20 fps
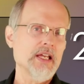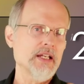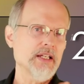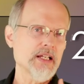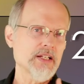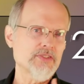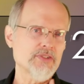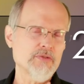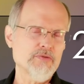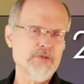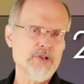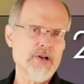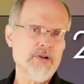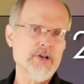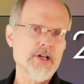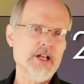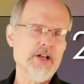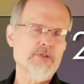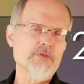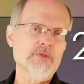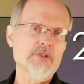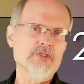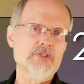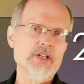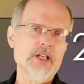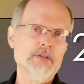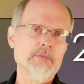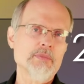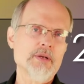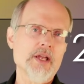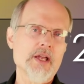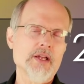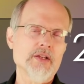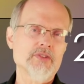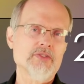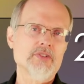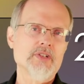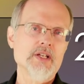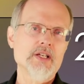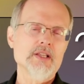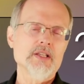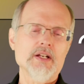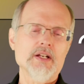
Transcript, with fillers: And that's a very interesting piece.